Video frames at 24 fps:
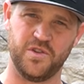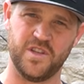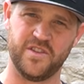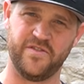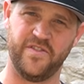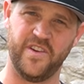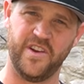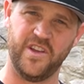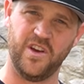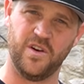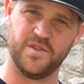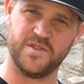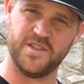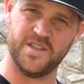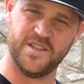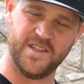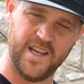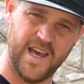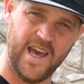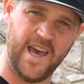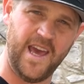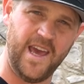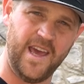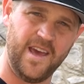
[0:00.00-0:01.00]
this video
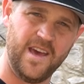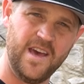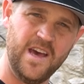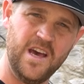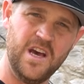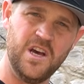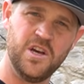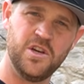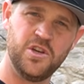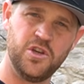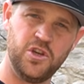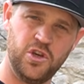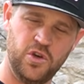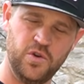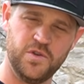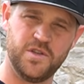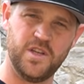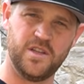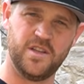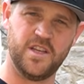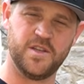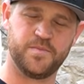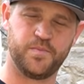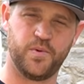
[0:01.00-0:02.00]
today
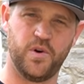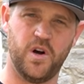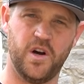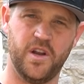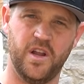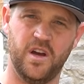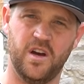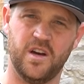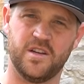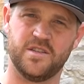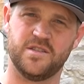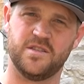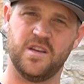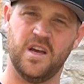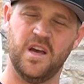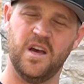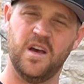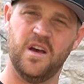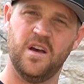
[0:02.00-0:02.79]
using these products,